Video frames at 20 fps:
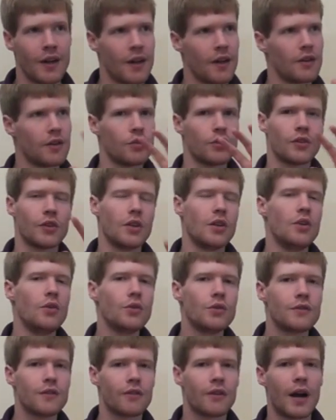There was a
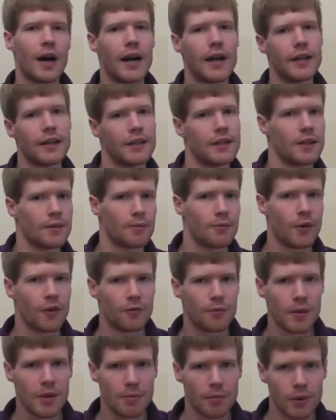huge variety of
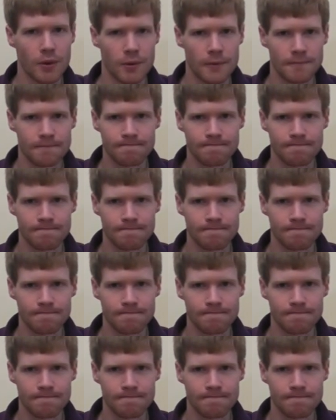people.